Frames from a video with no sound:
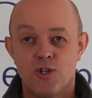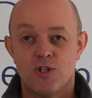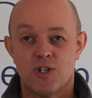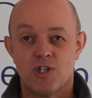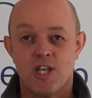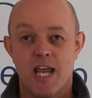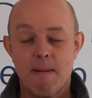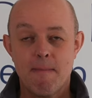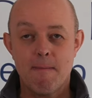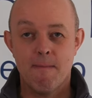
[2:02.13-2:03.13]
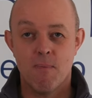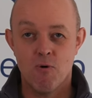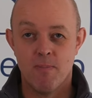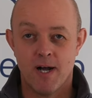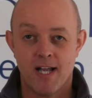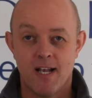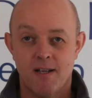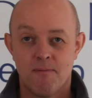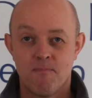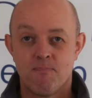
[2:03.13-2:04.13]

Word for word: you to stay mobile,